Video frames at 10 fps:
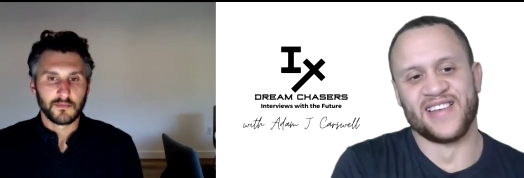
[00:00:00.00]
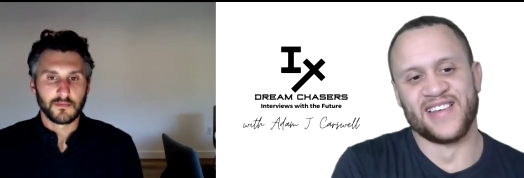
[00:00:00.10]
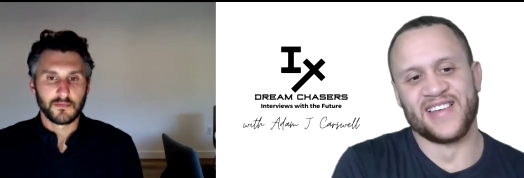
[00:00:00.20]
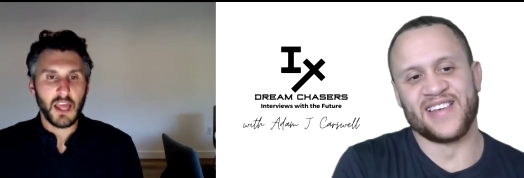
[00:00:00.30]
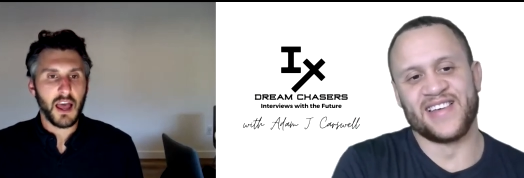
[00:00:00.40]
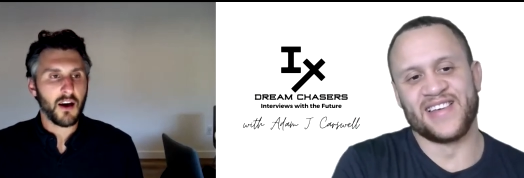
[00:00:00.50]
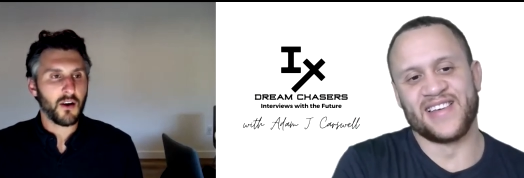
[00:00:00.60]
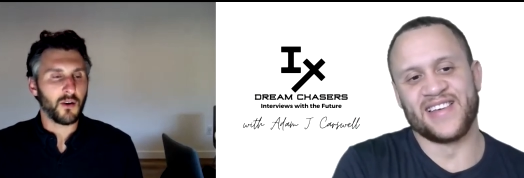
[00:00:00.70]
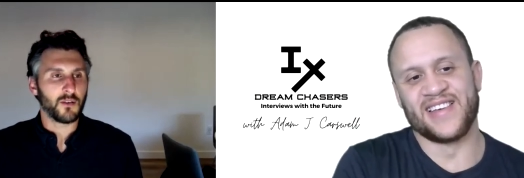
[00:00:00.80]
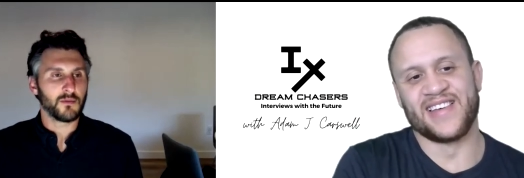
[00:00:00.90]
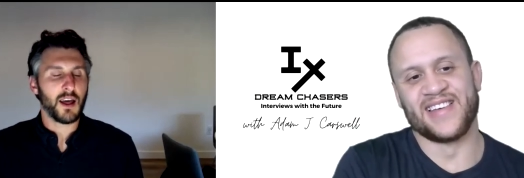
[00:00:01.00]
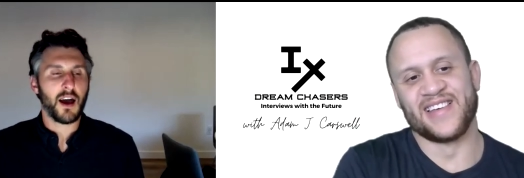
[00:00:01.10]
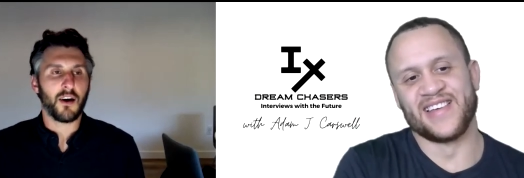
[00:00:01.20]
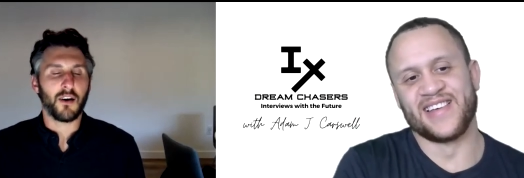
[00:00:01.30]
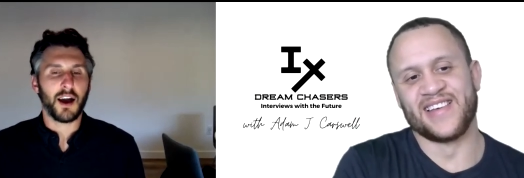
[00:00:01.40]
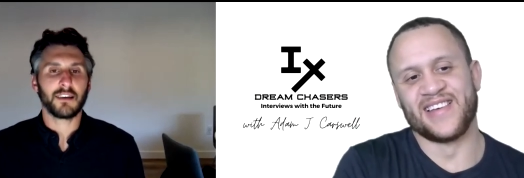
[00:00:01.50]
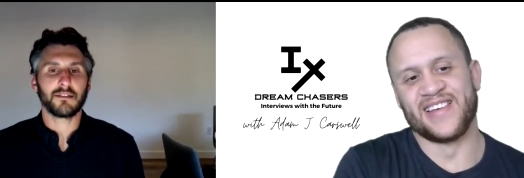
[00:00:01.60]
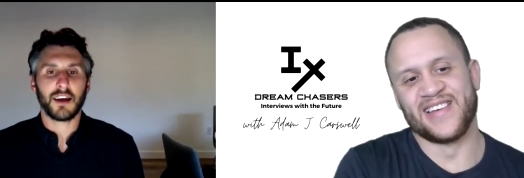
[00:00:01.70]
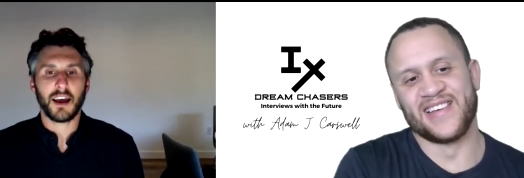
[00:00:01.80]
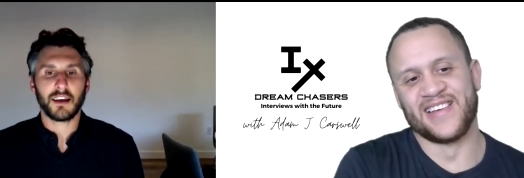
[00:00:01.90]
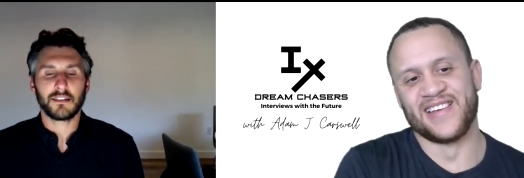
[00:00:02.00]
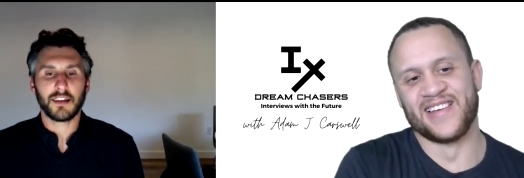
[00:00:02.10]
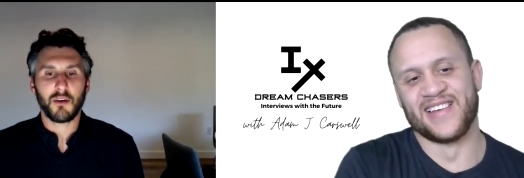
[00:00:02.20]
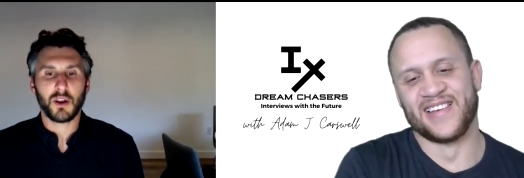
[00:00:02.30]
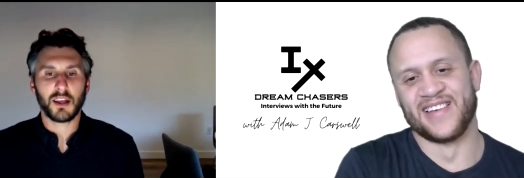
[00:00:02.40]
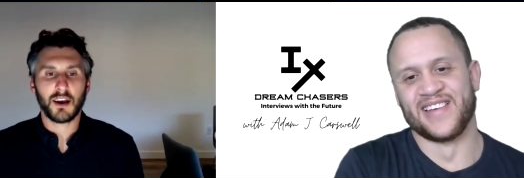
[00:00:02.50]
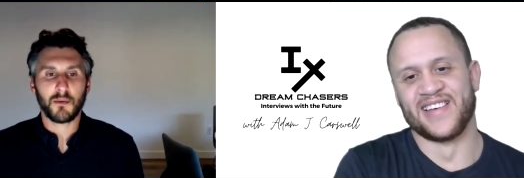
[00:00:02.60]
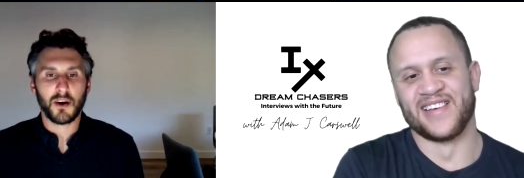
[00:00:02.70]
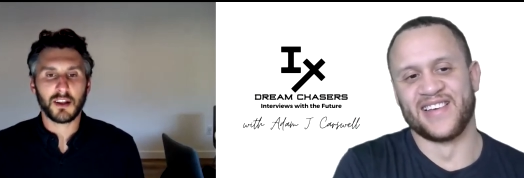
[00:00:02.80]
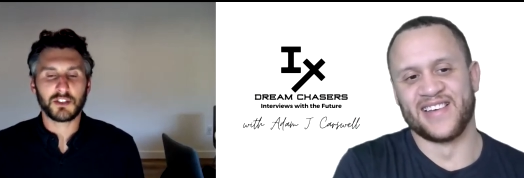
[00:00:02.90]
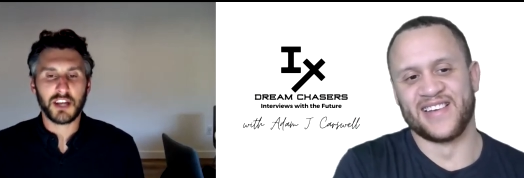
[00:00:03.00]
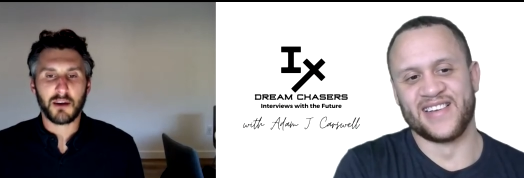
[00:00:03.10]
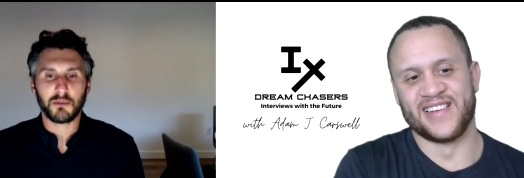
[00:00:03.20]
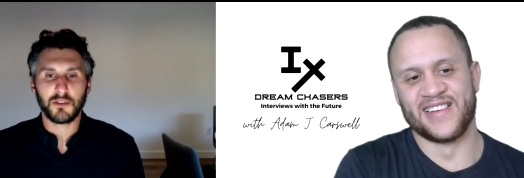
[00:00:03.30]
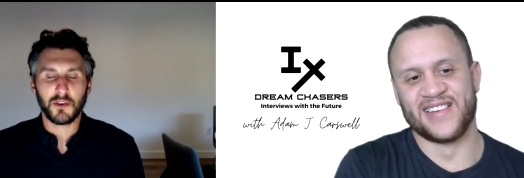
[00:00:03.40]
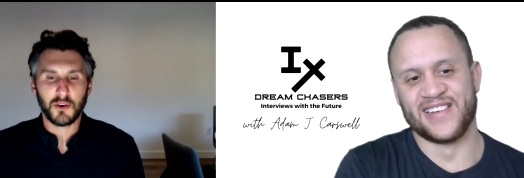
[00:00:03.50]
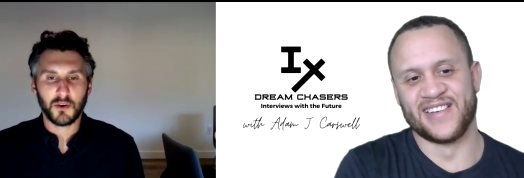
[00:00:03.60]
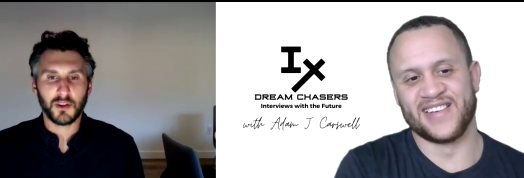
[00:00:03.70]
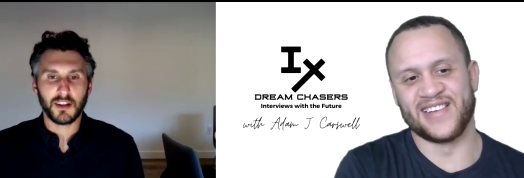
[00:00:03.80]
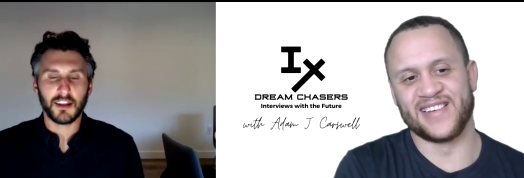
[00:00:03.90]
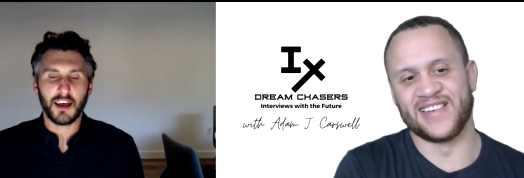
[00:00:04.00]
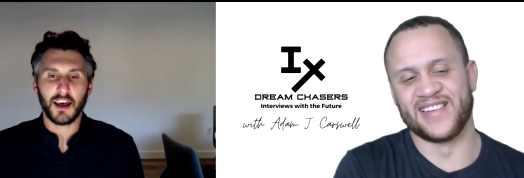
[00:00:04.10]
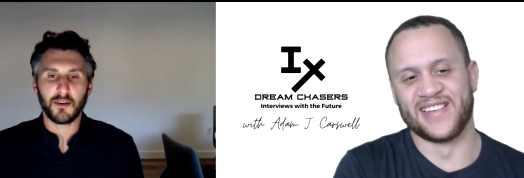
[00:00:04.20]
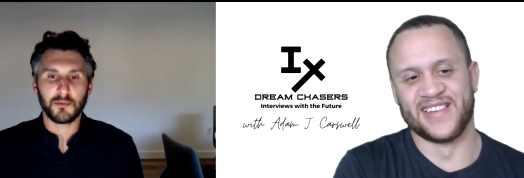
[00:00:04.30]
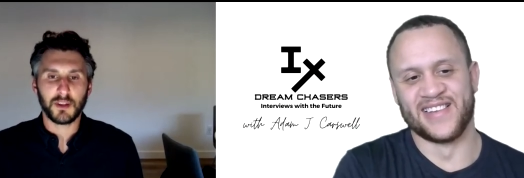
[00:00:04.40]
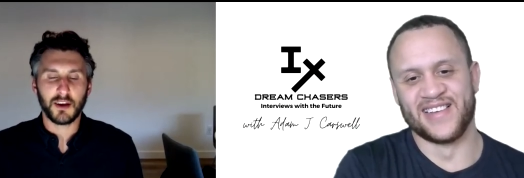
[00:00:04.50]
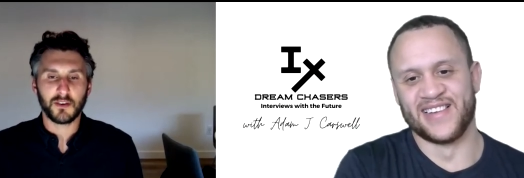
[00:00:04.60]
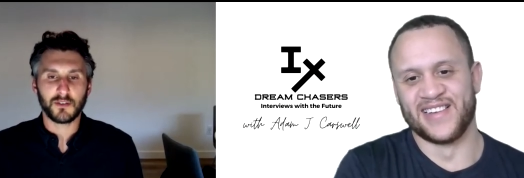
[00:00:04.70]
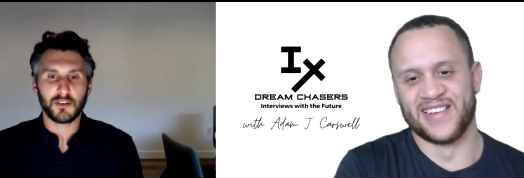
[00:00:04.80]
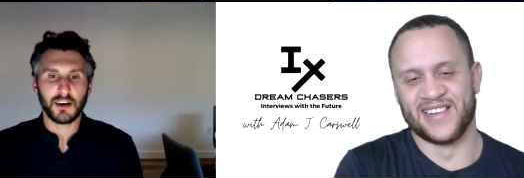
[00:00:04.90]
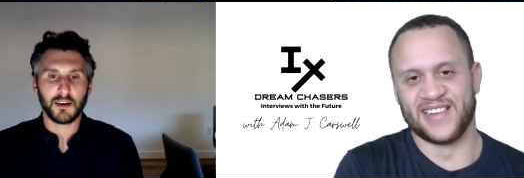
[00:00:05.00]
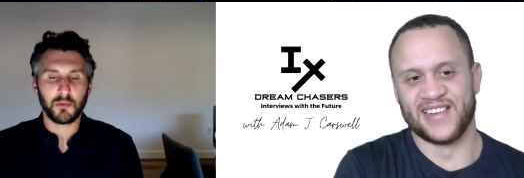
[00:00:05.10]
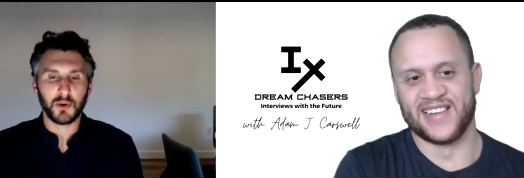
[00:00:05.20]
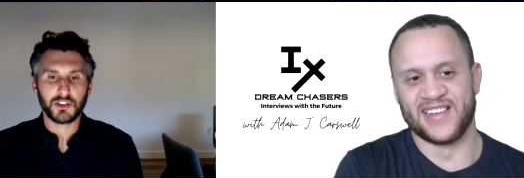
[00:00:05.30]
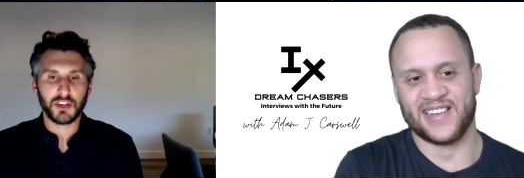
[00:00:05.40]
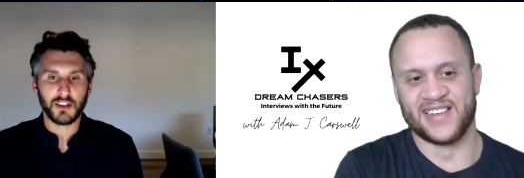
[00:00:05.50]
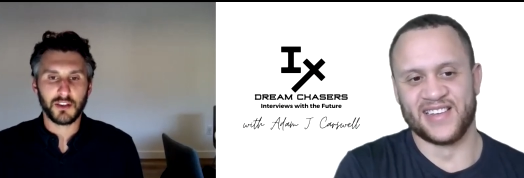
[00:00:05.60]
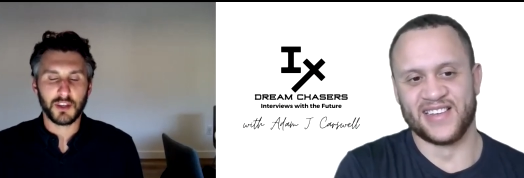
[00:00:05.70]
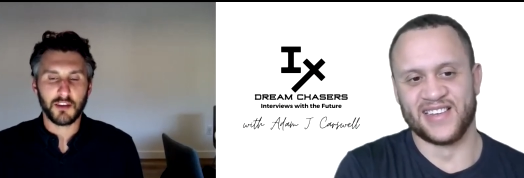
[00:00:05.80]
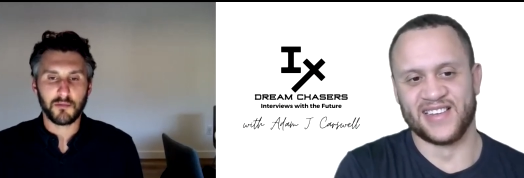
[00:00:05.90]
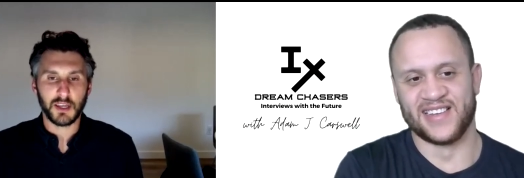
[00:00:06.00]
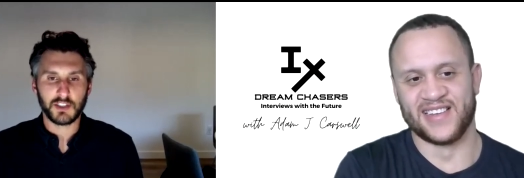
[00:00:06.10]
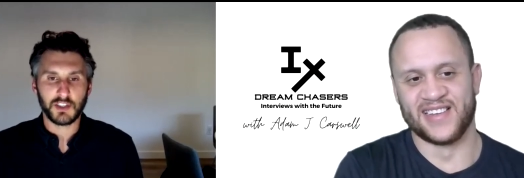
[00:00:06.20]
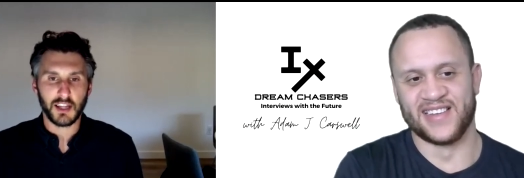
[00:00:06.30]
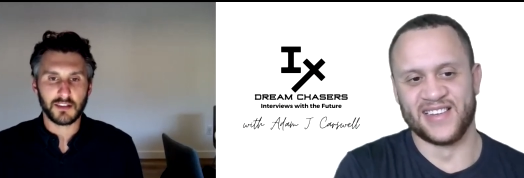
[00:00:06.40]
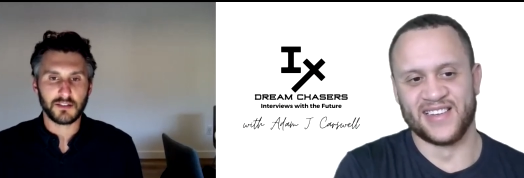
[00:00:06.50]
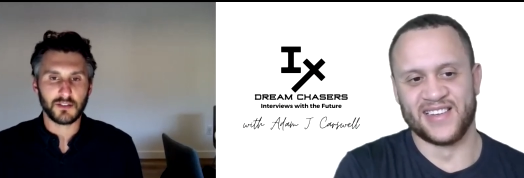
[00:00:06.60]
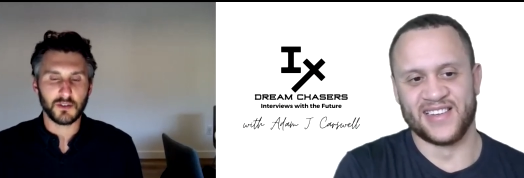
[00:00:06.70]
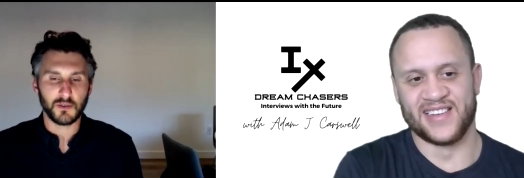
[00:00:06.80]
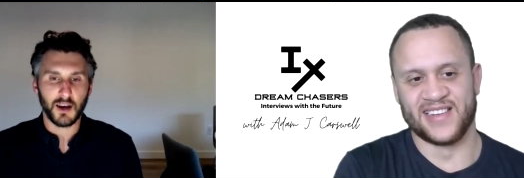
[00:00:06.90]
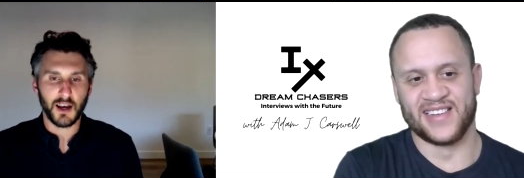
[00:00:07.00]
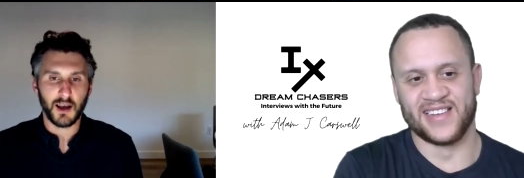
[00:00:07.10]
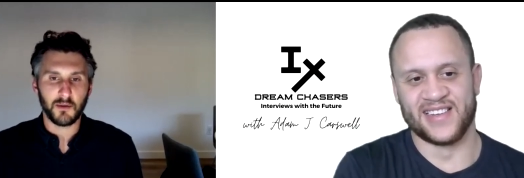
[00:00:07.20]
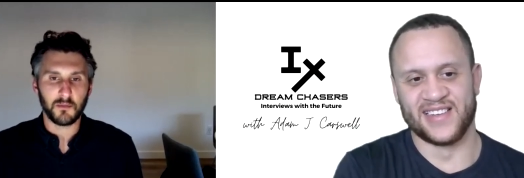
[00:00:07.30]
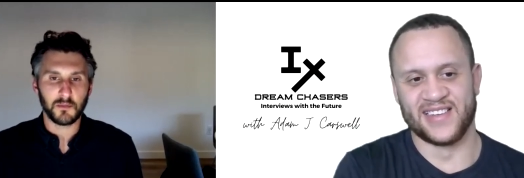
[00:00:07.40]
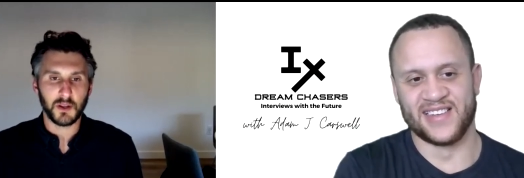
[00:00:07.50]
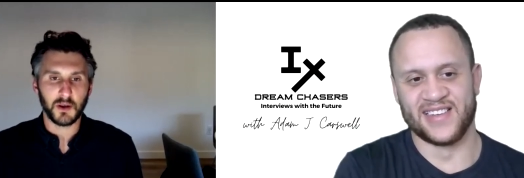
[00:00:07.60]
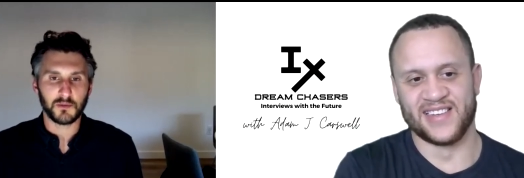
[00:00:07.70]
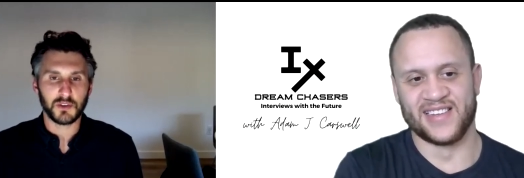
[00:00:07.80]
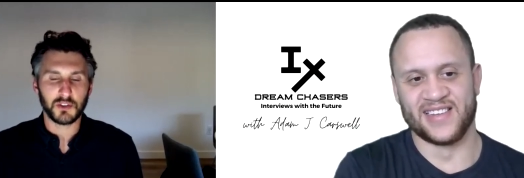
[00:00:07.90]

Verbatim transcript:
Speaker 1: No, no. I I I want to come on and chat with you, and uh, you know I appreciate you giving me a chance to um, you know to